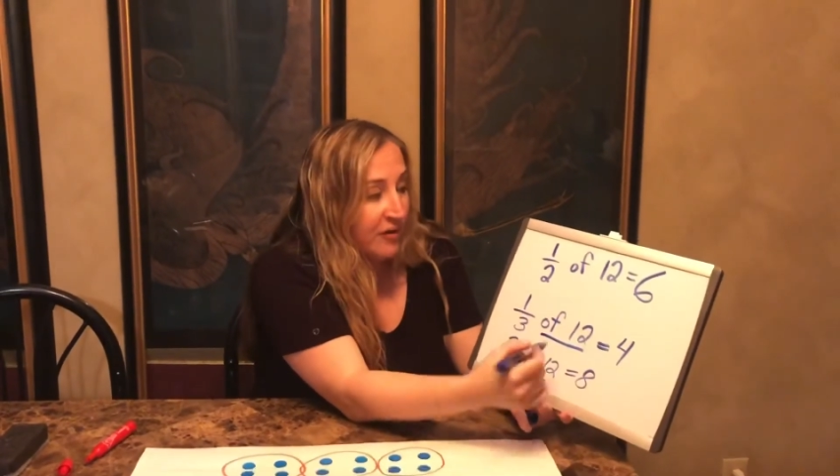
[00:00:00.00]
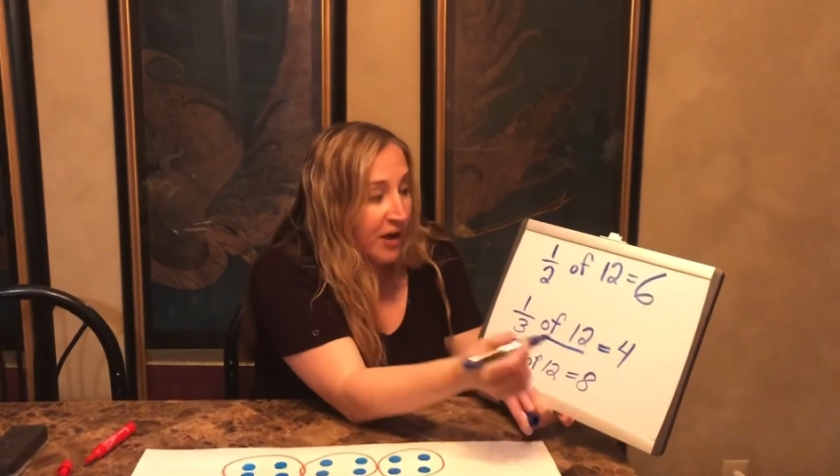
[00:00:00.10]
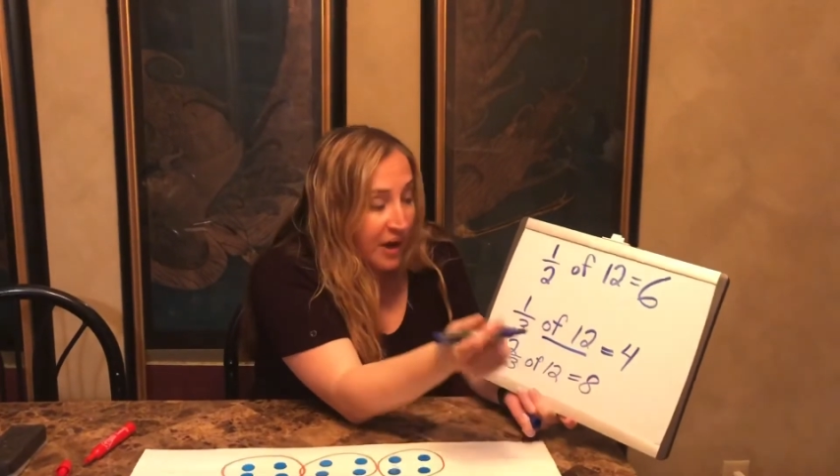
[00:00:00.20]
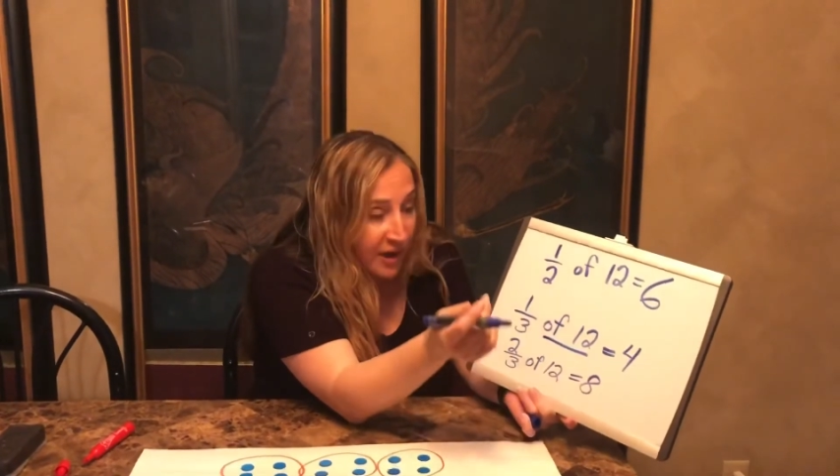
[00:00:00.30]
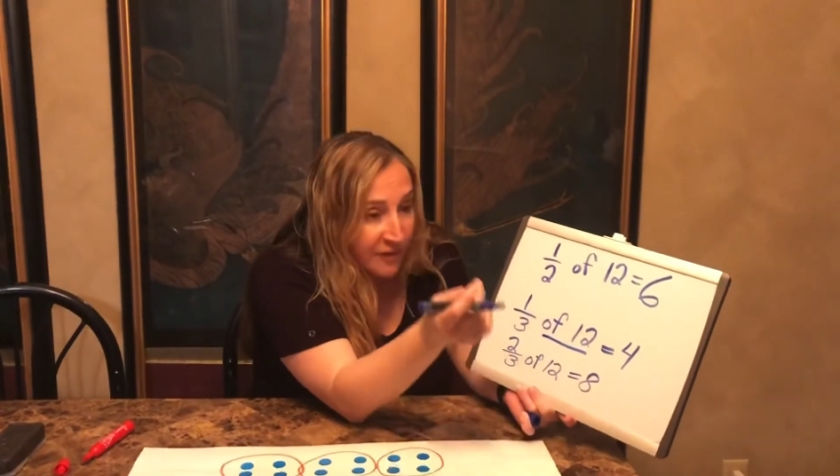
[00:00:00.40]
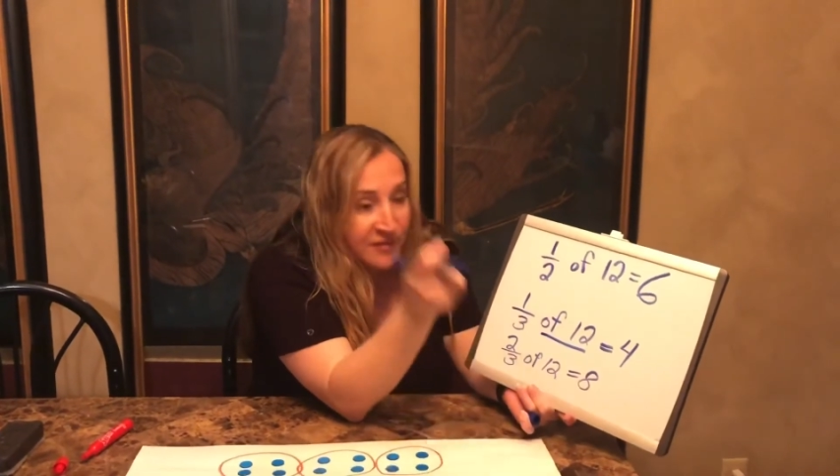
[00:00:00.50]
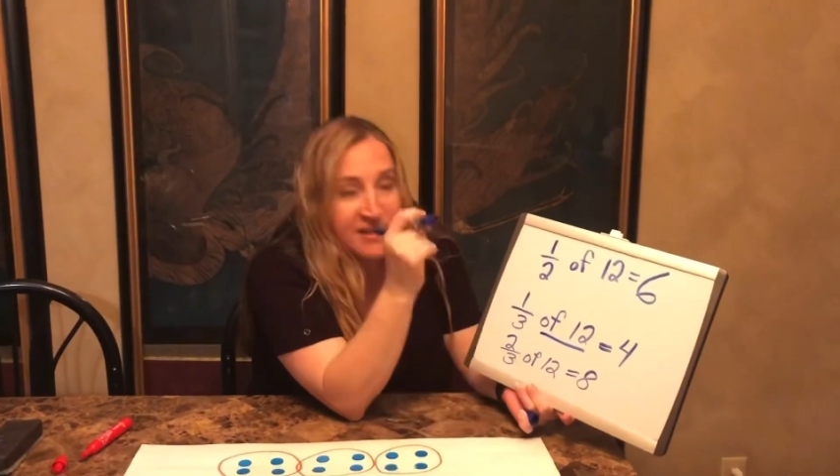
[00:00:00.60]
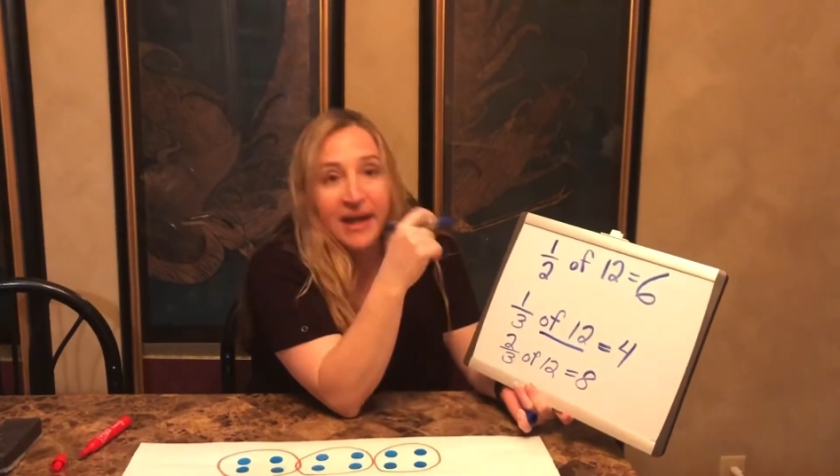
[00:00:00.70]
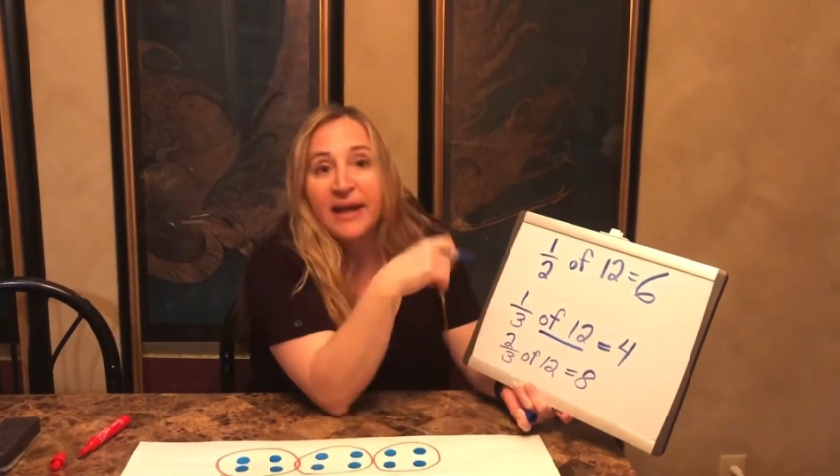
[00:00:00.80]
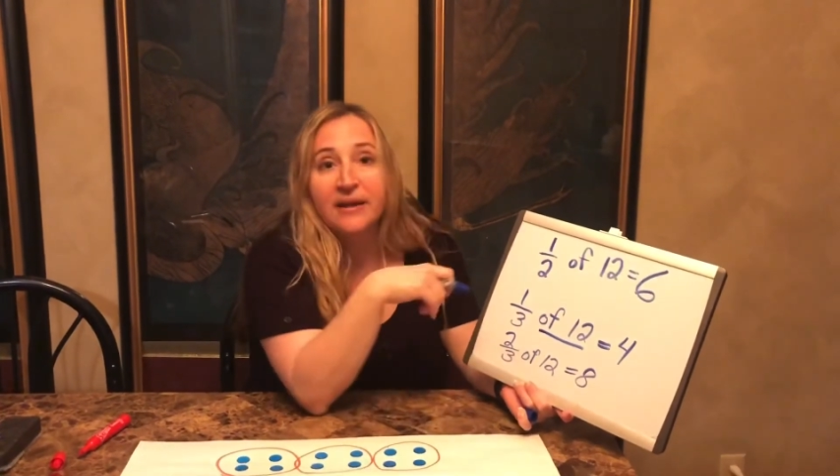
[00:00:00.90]
of
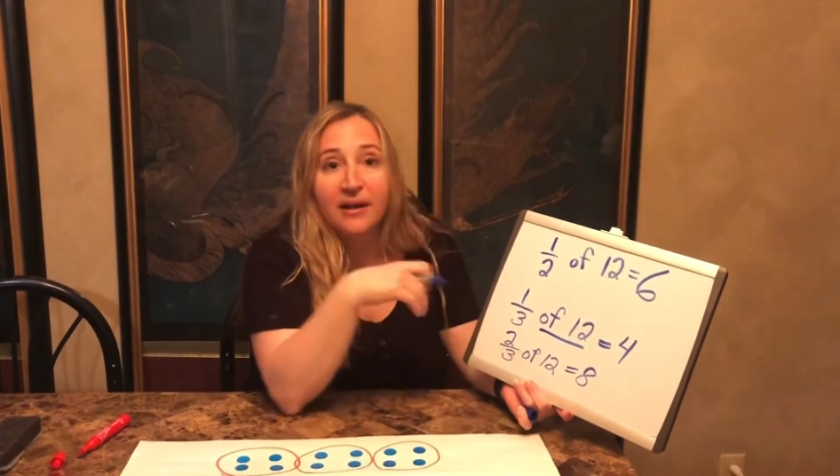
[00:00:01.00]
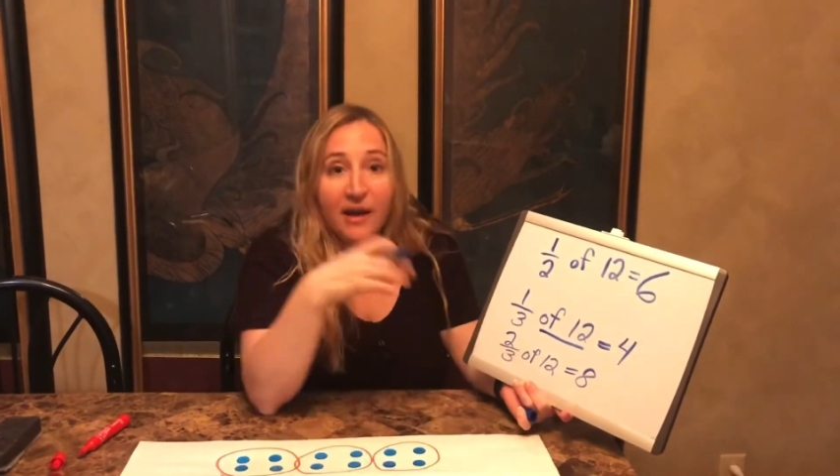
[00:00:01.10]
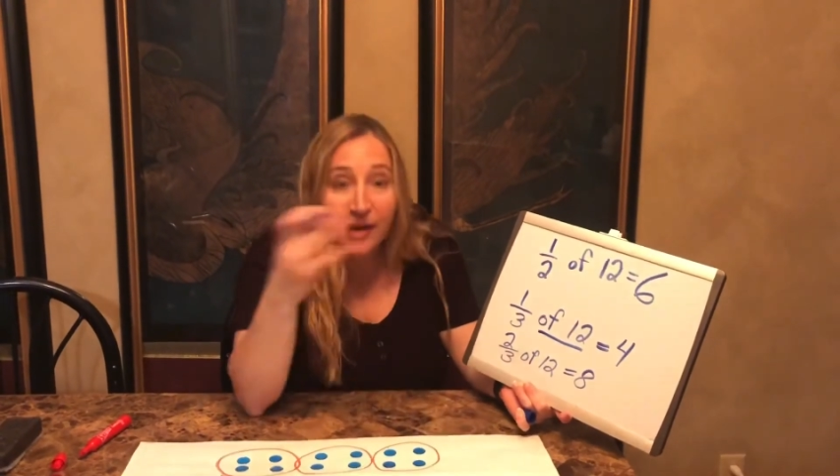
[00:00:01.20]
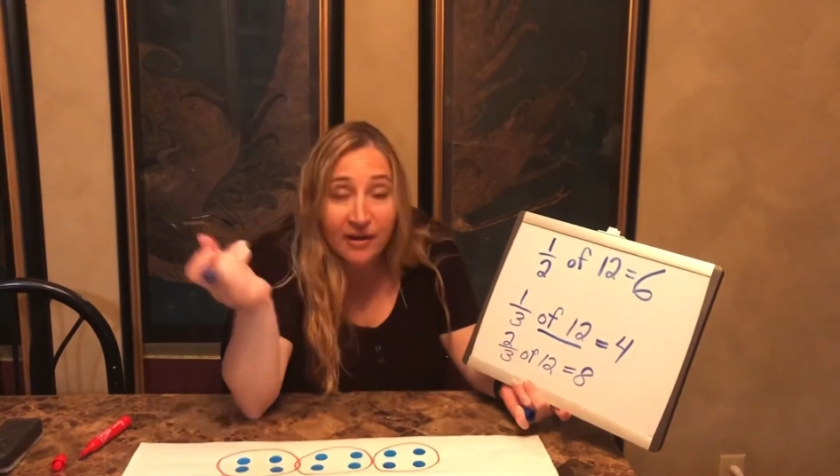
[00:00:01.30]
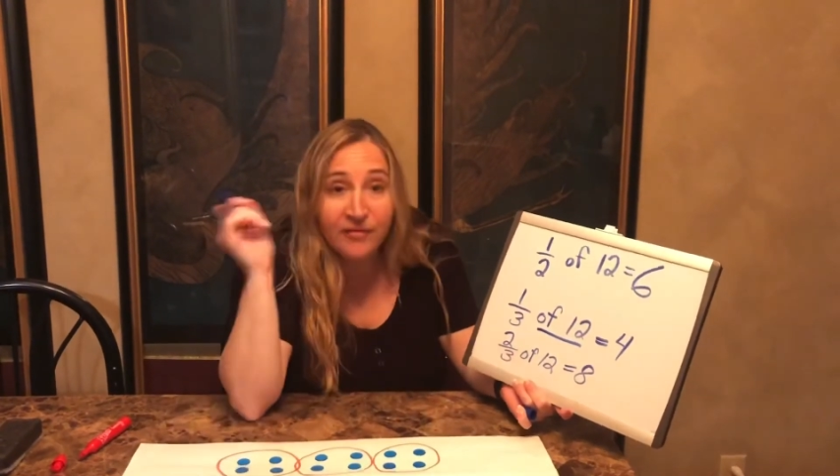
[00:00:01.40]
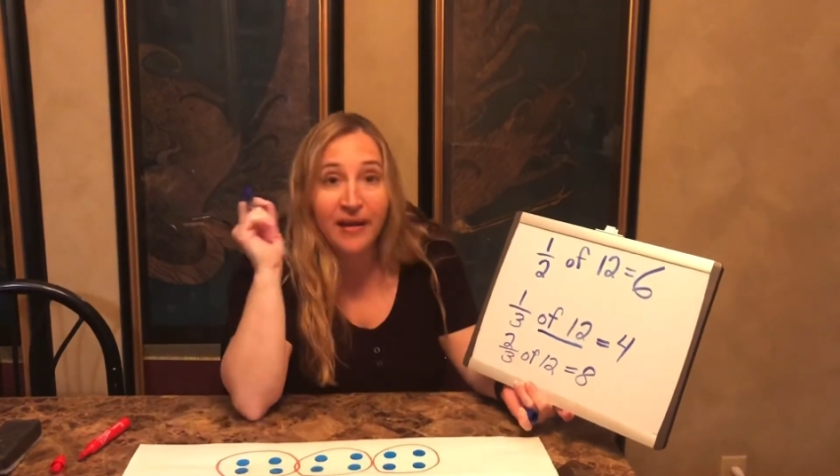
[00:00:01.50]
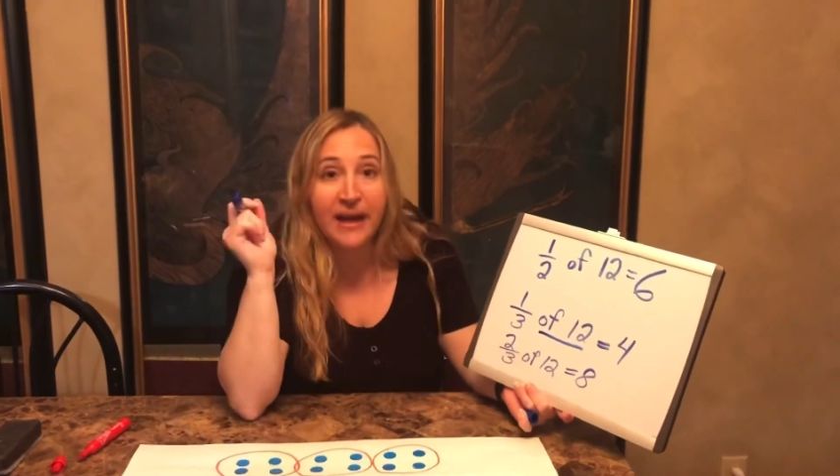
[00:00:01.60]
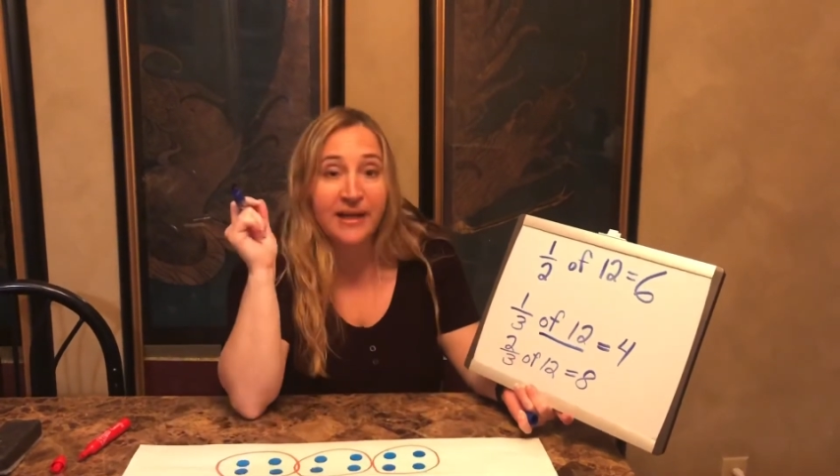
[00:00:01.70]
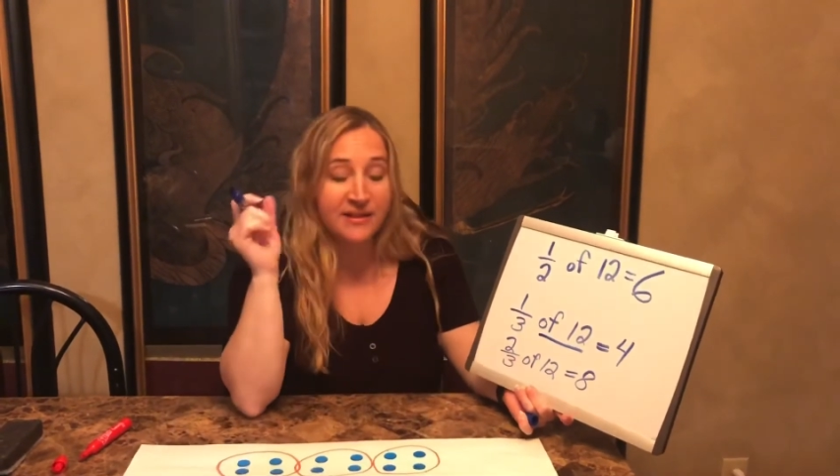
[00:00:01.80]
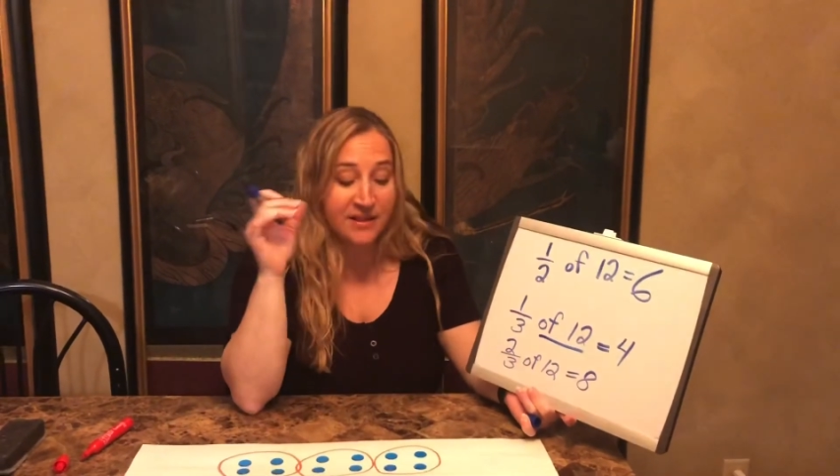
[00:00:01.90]
10, of
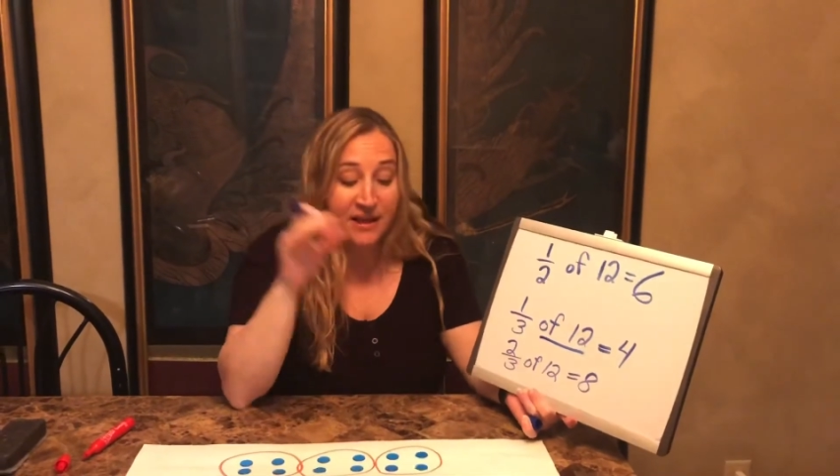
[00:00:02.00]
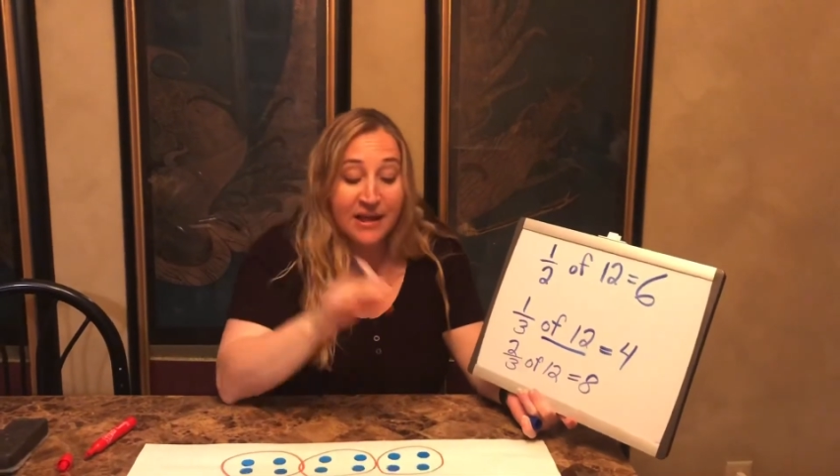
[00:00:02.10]
8,